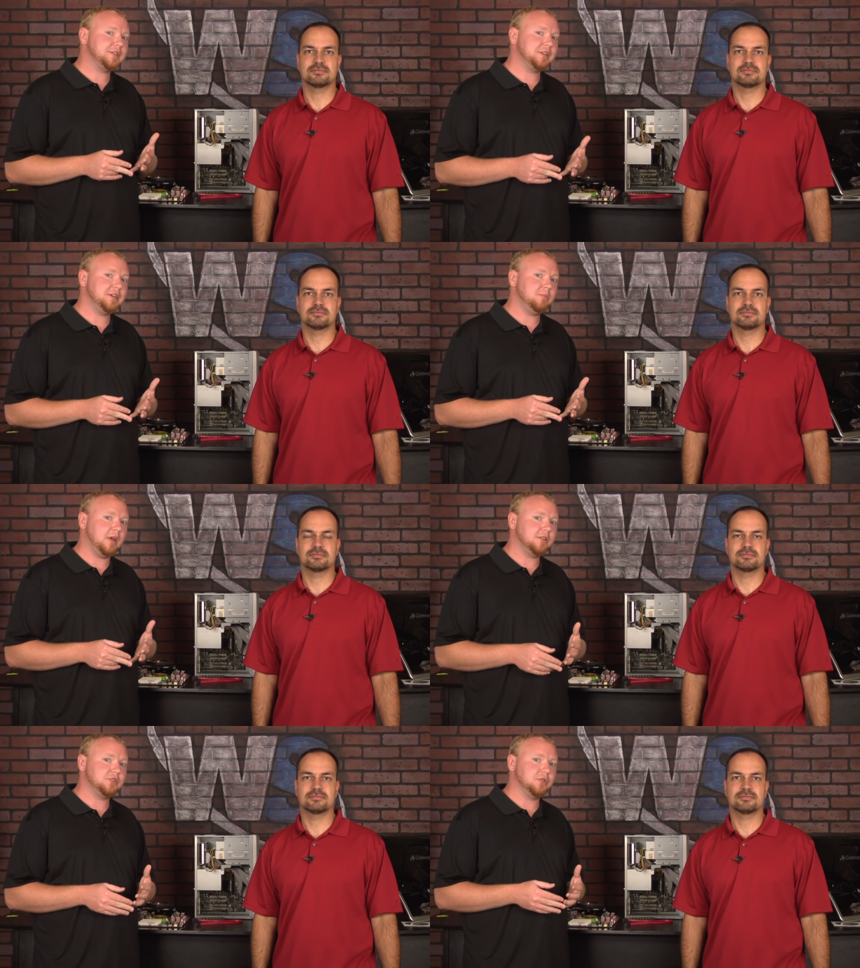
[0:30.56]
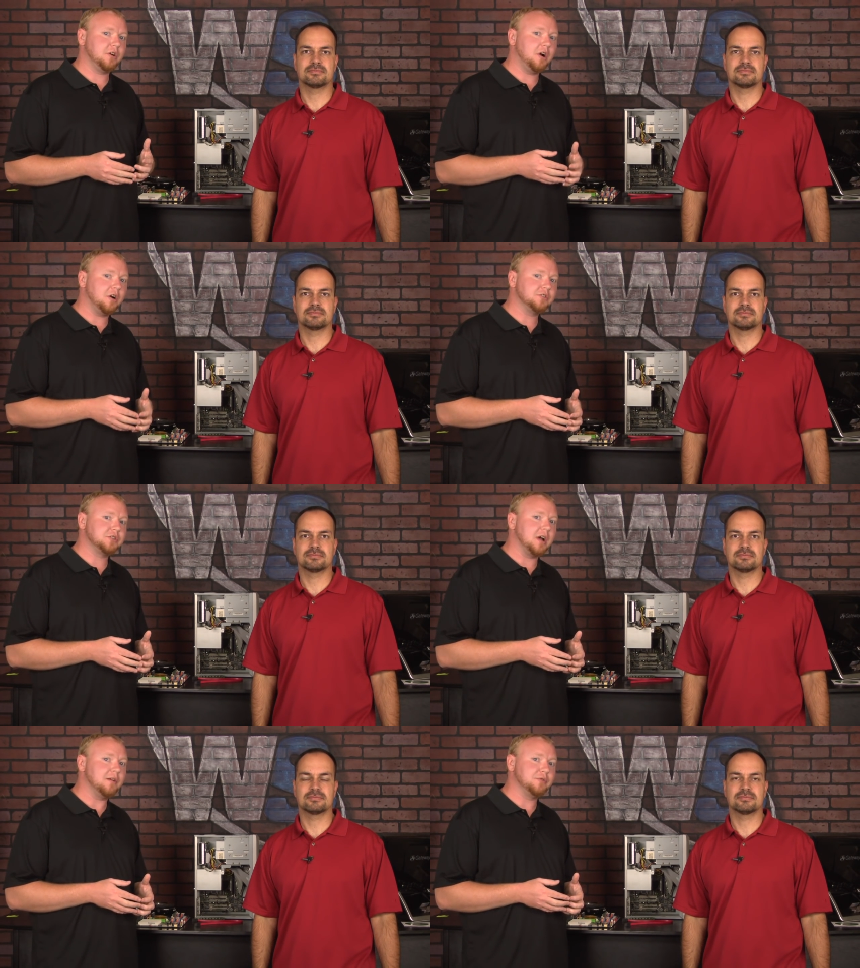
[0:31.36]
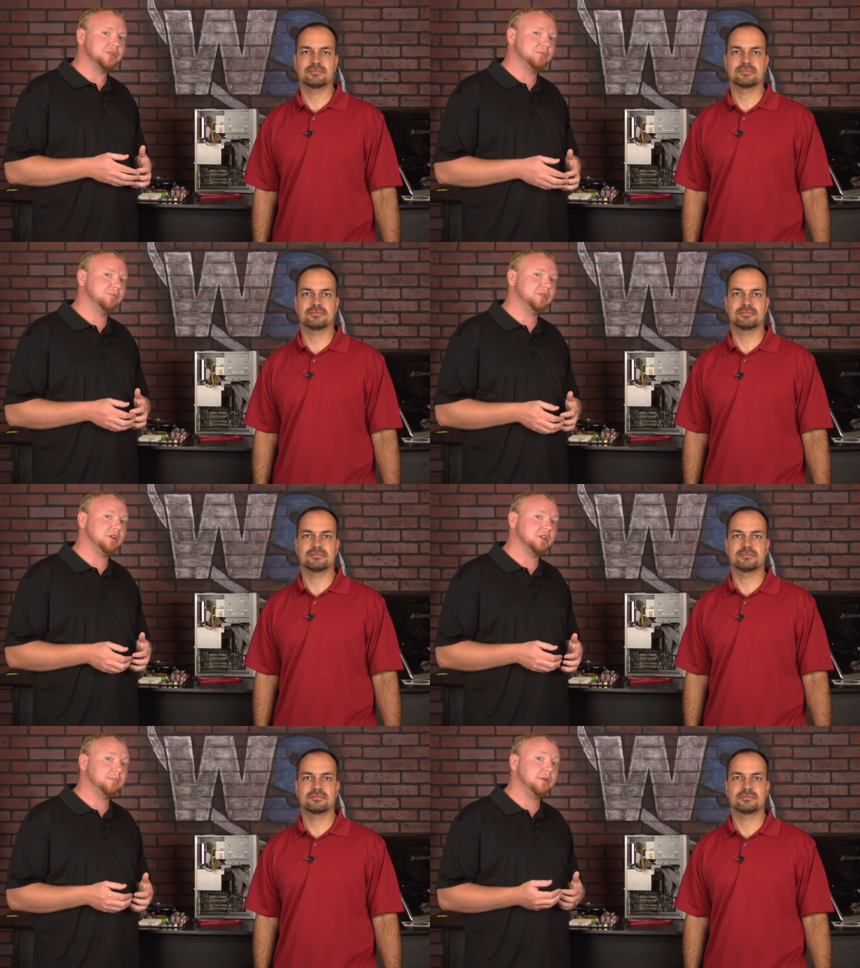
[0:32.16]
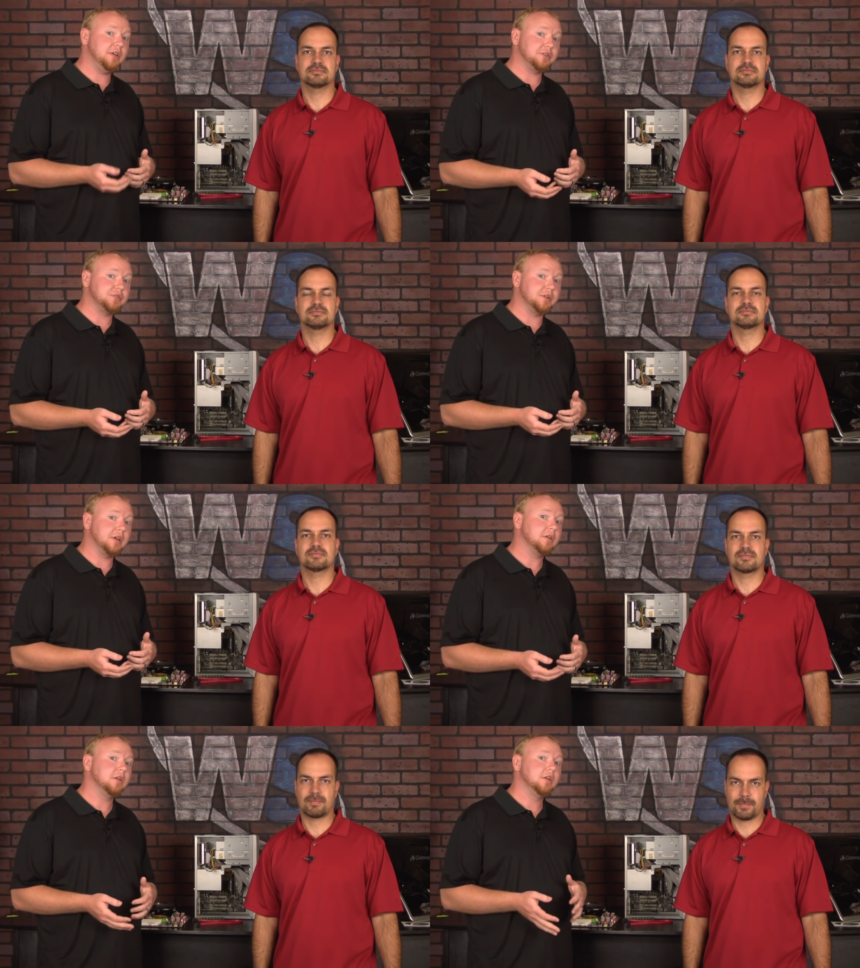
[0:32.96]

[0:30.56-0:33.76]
Speaker 1: the same as your hard drive, which is what we talked about yesterday.